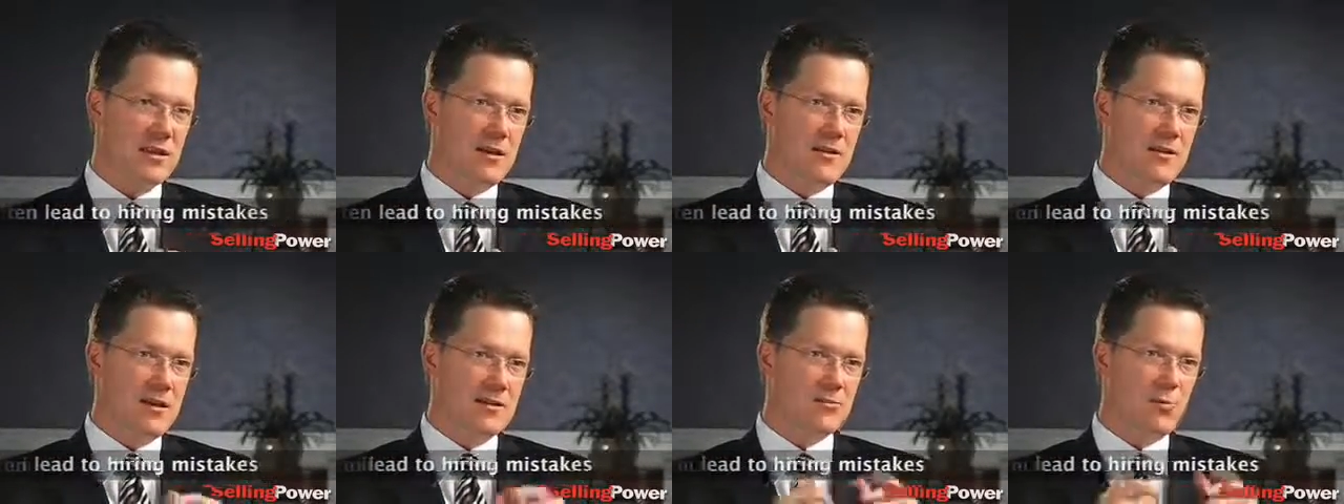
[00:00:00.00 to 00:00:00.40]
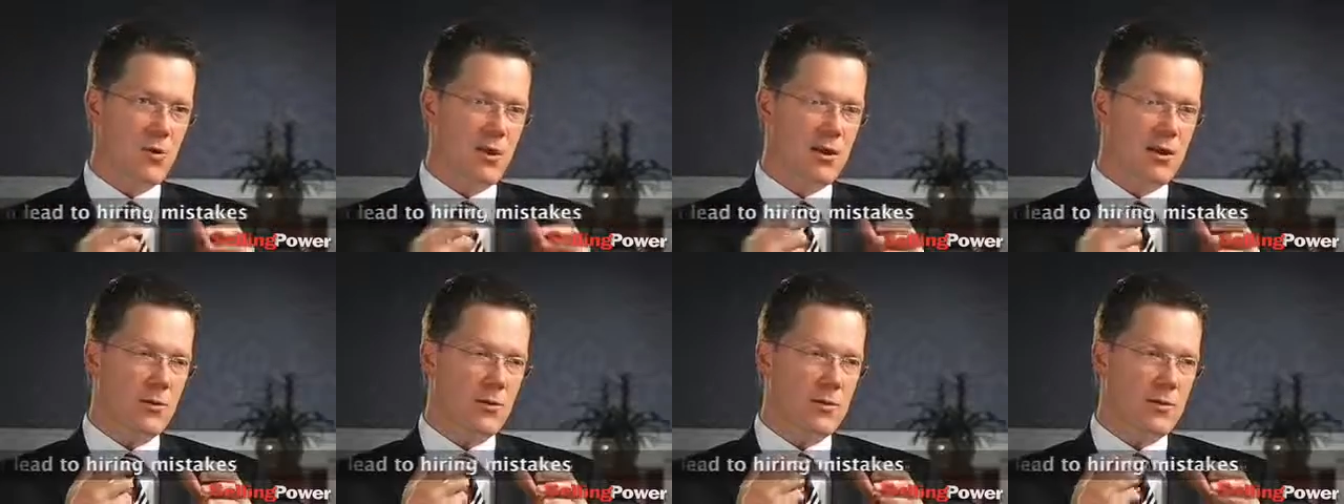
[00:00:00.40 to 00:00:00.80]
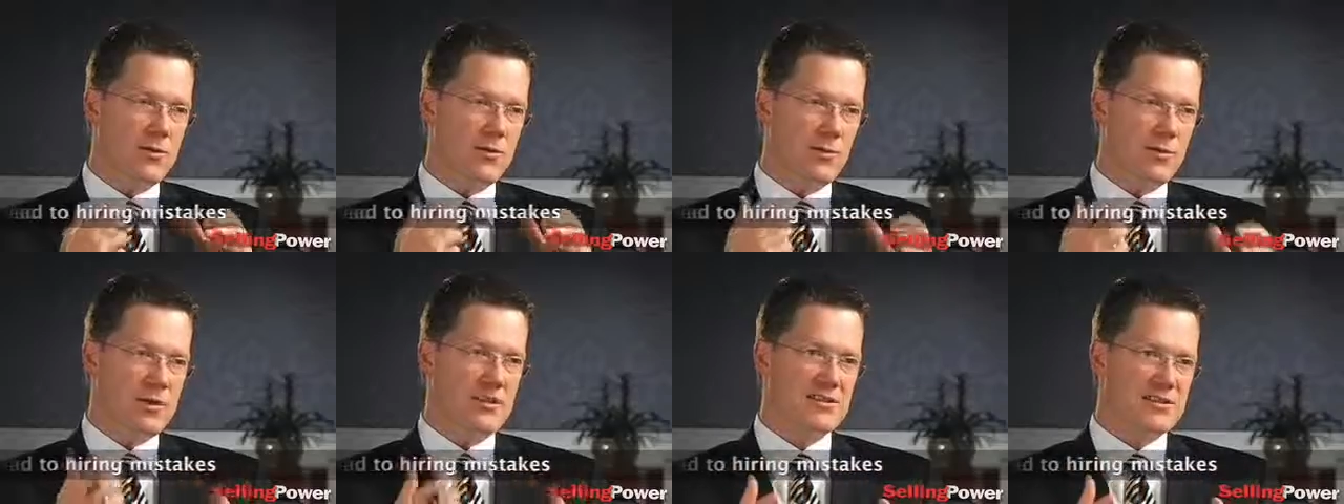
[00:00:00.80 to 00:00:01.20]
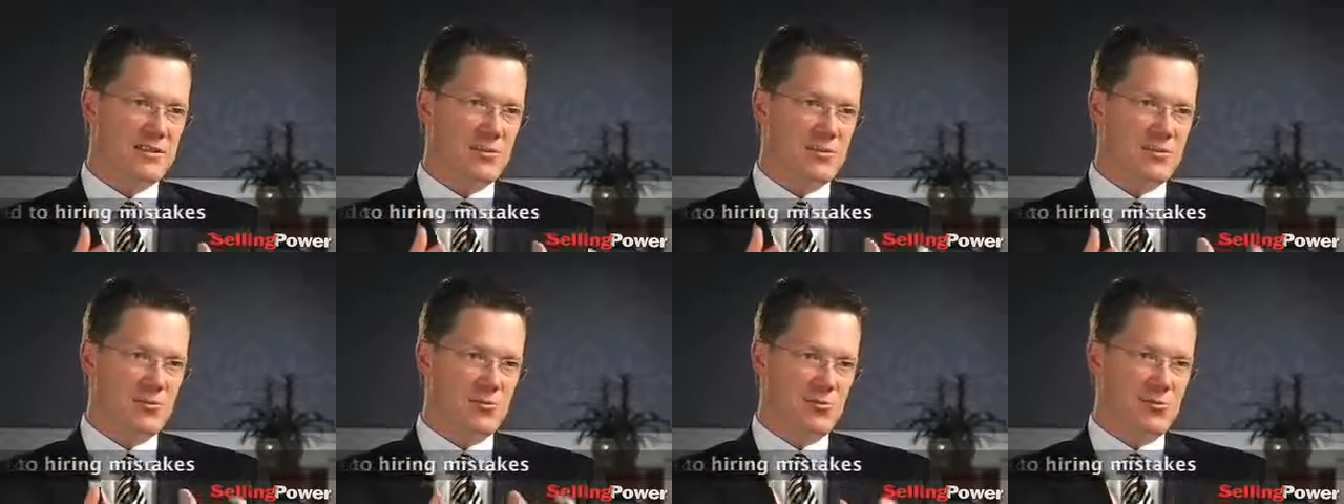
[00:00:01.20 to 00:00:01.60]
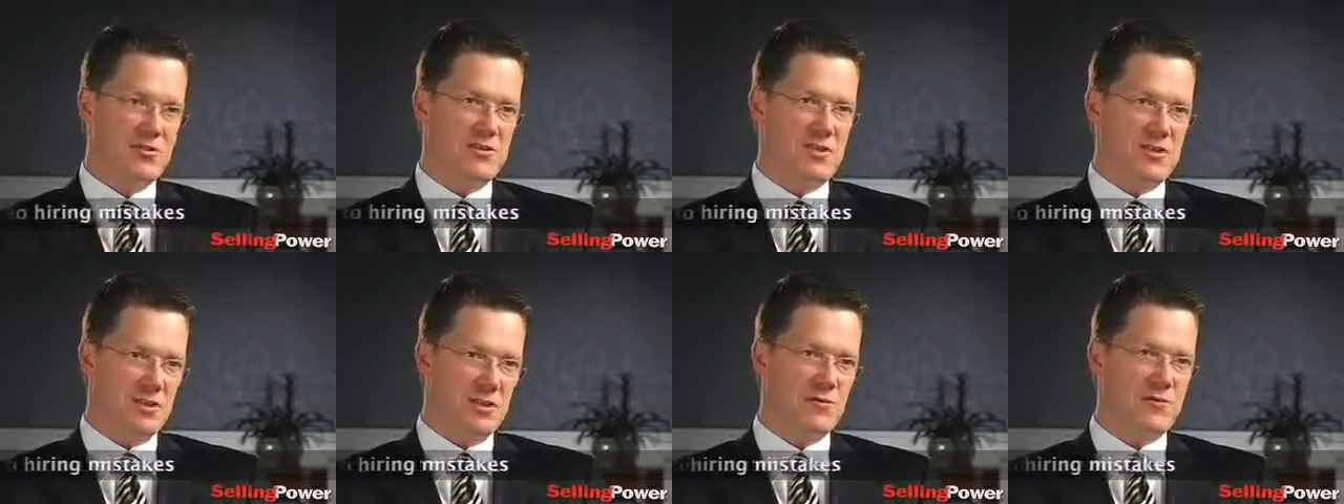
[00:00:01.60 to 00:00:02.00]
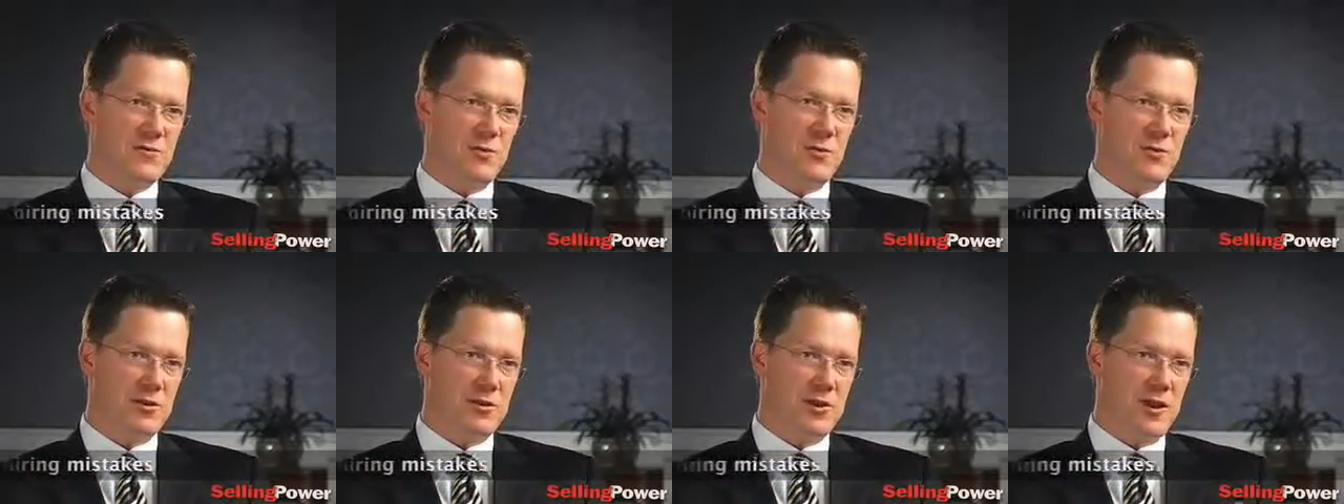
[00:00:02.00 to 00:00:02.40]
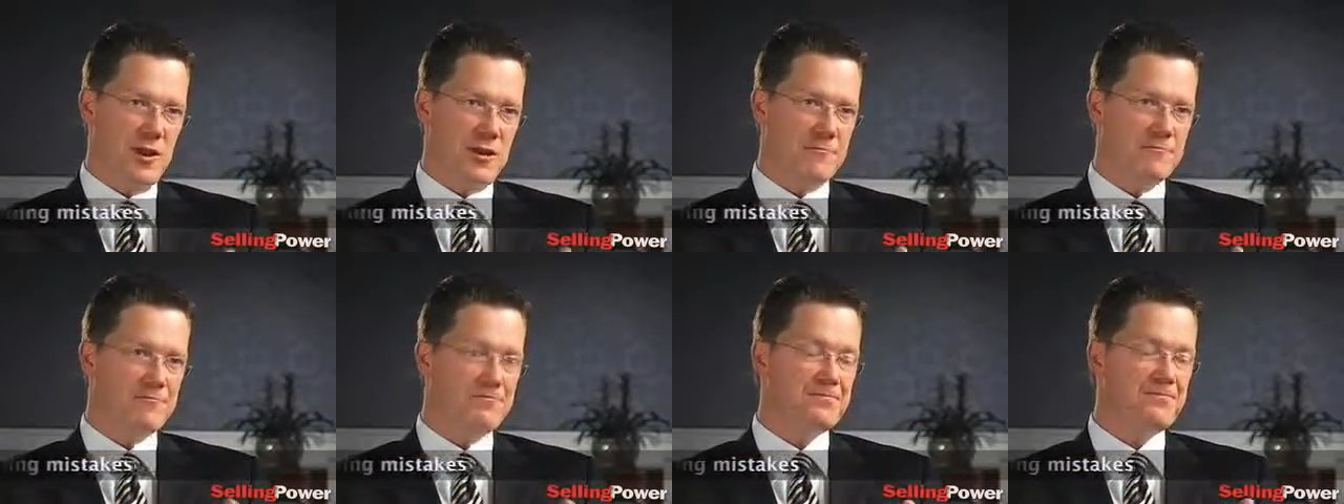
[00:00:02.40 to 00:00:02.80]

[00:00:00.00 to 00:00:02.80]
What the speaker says: That's probably one of the biggest issues we see in interviewing today,